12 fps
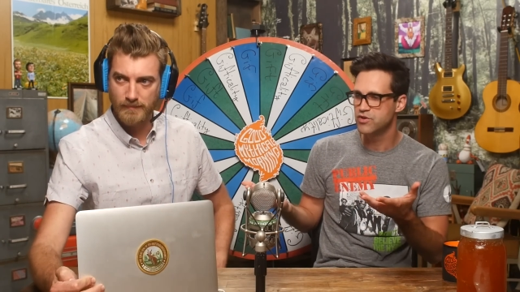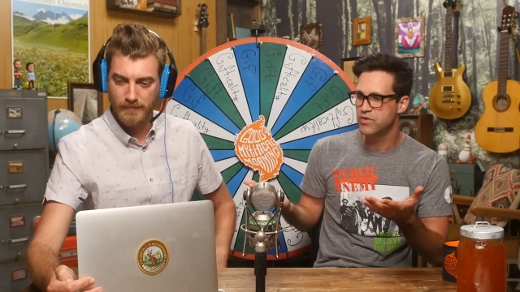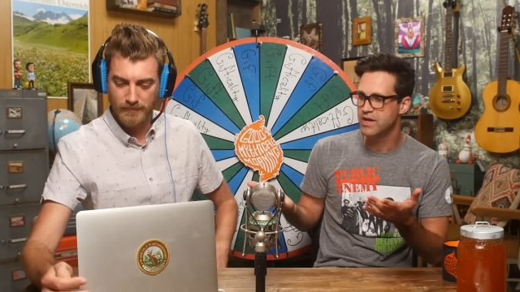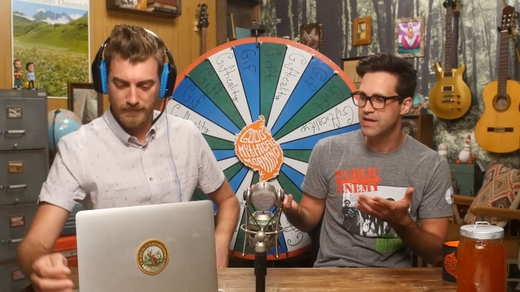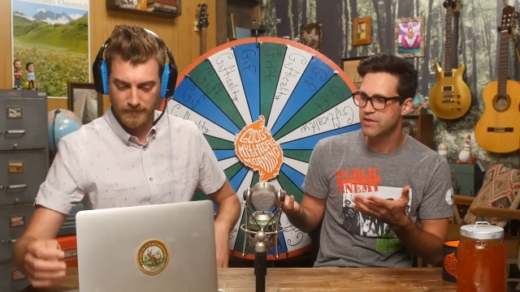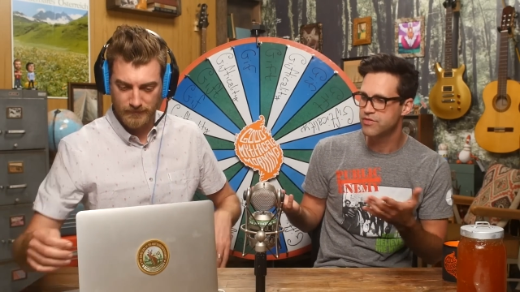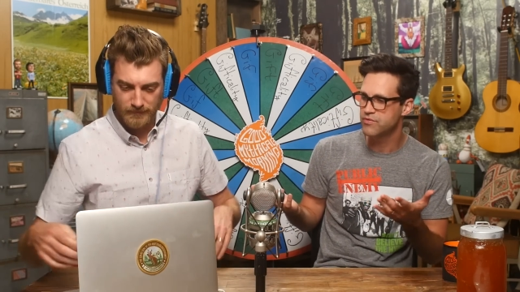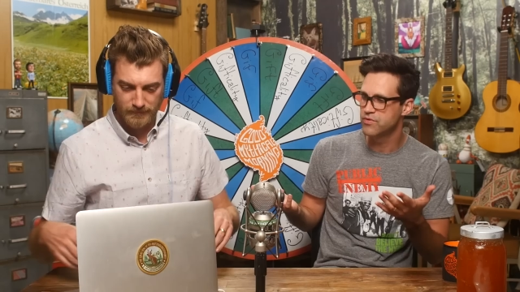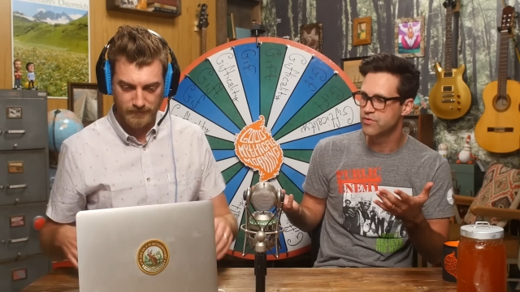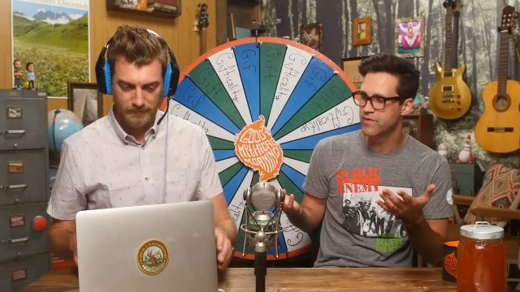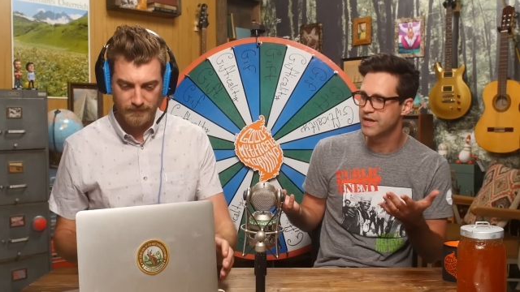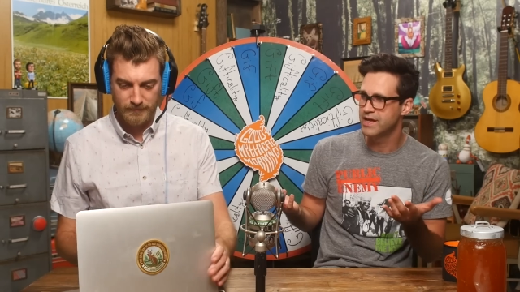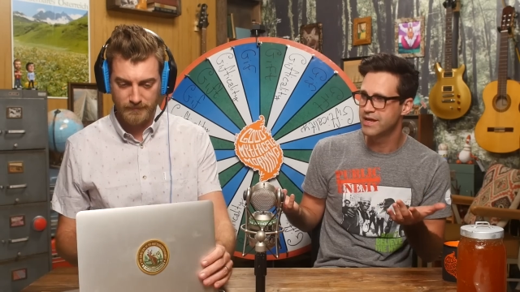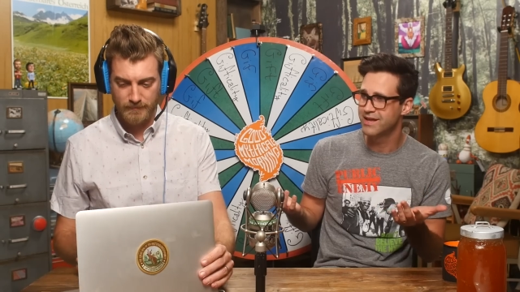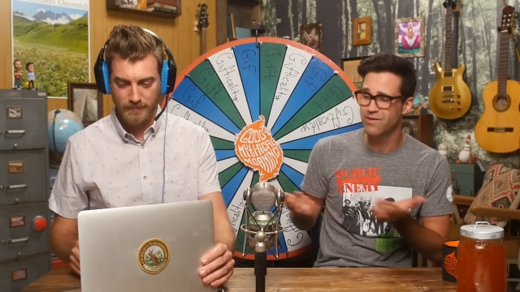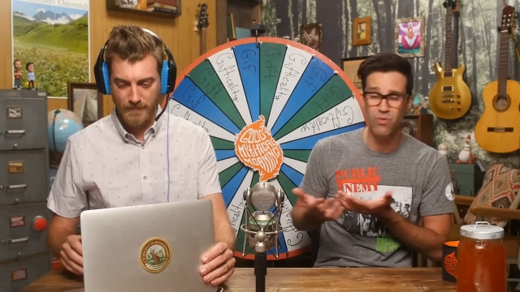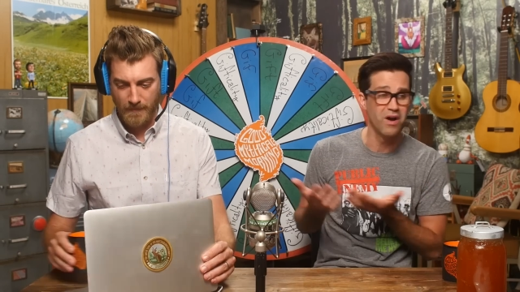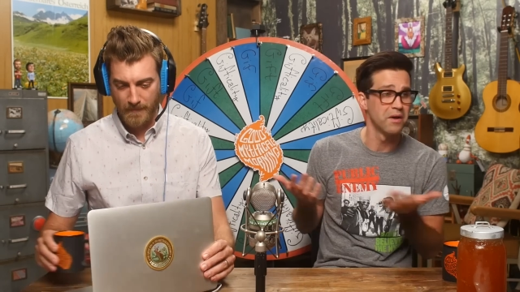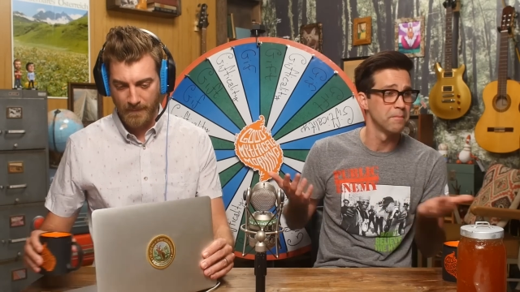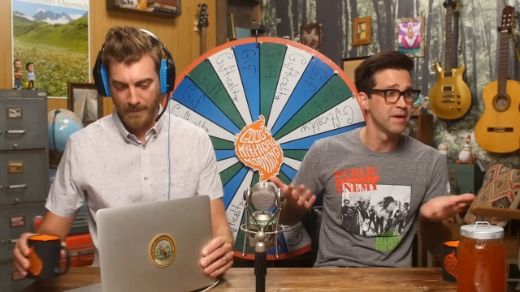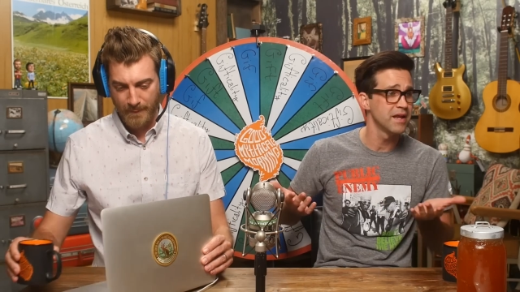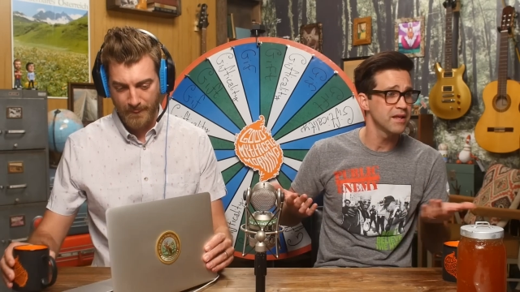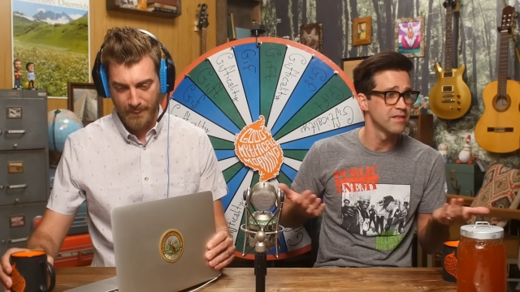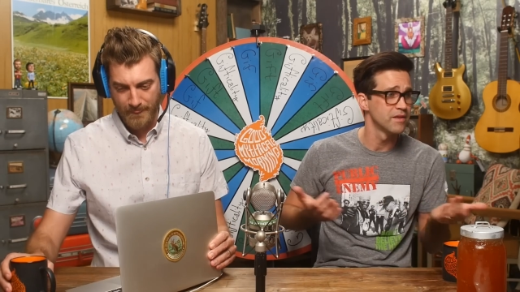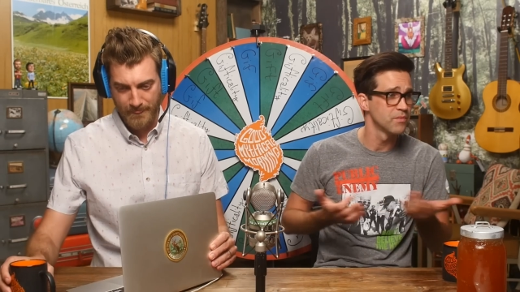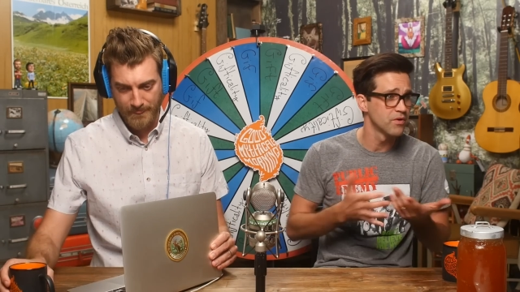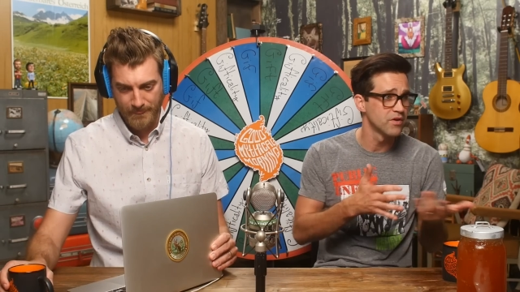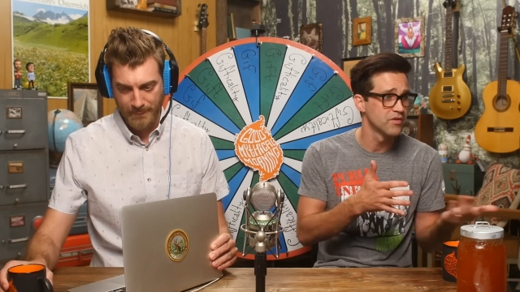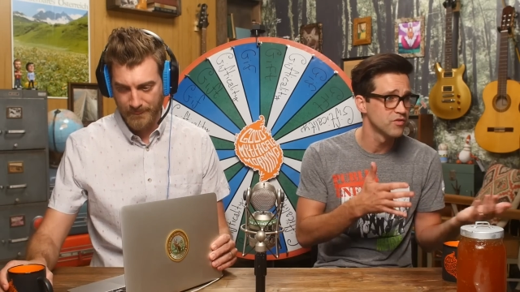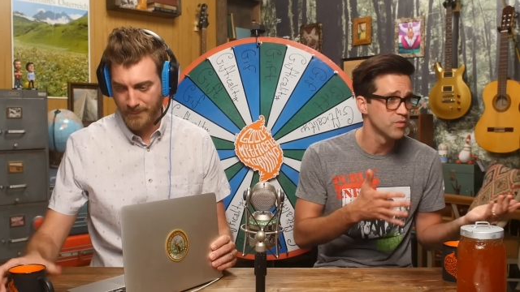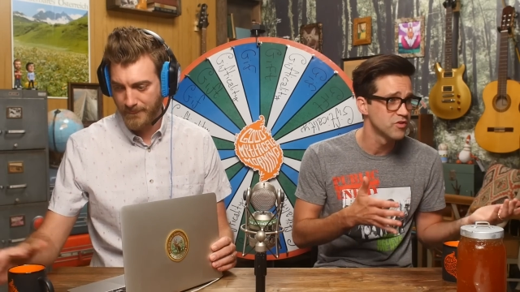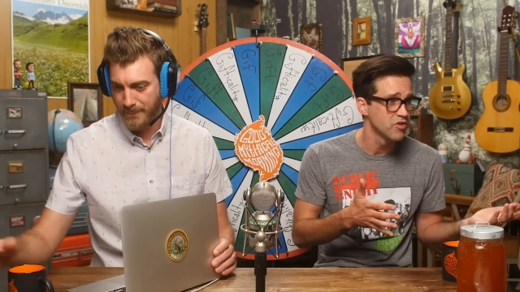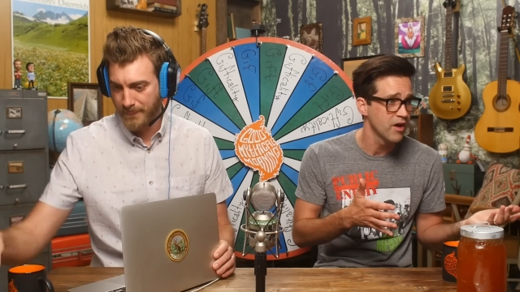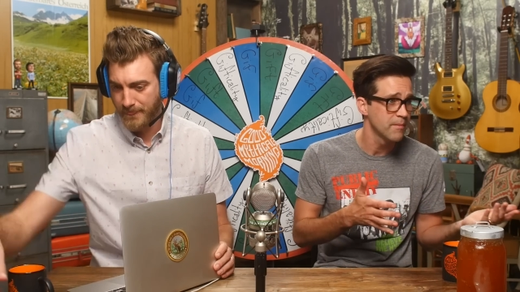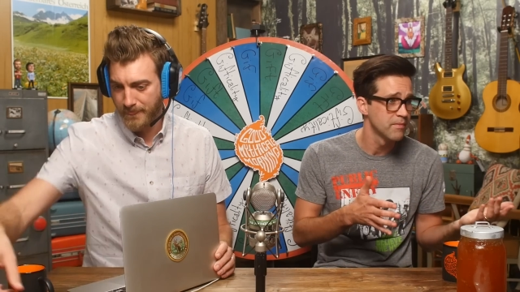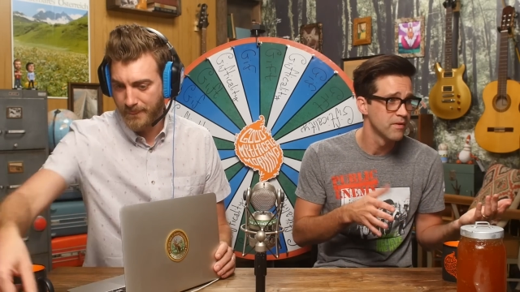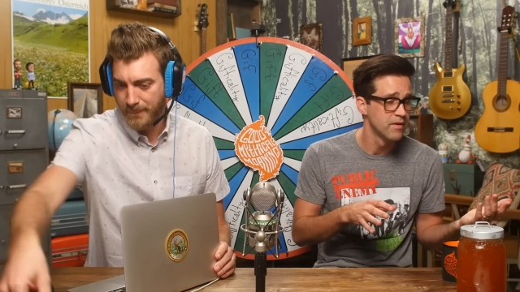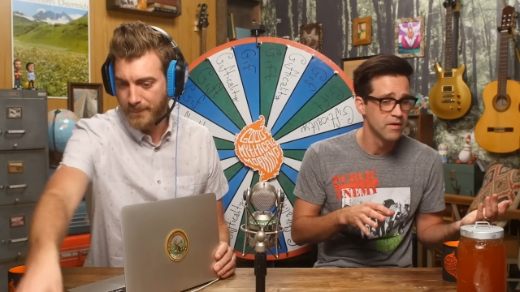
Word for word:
Speaker 1: you can get through in what, a minute? And then we're gonna switch up?